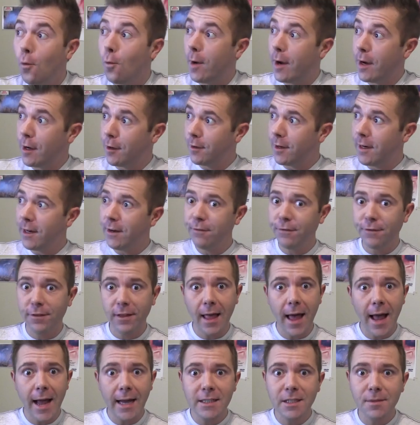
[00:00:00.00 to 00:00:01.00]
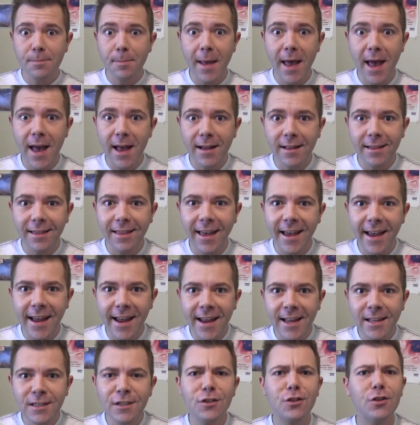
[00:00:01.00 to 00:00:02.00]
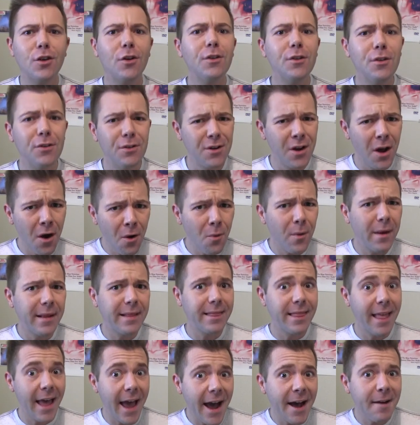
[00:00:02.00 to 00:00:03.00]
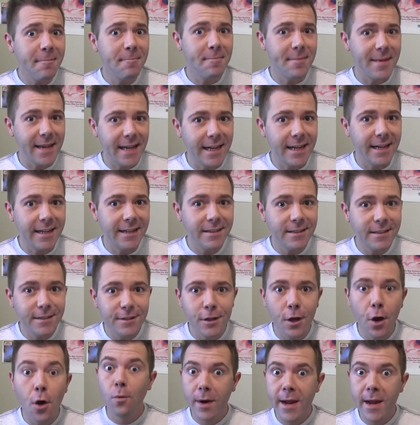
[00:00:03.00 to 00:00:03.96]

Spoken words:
We're in flashback land, so you know what that means.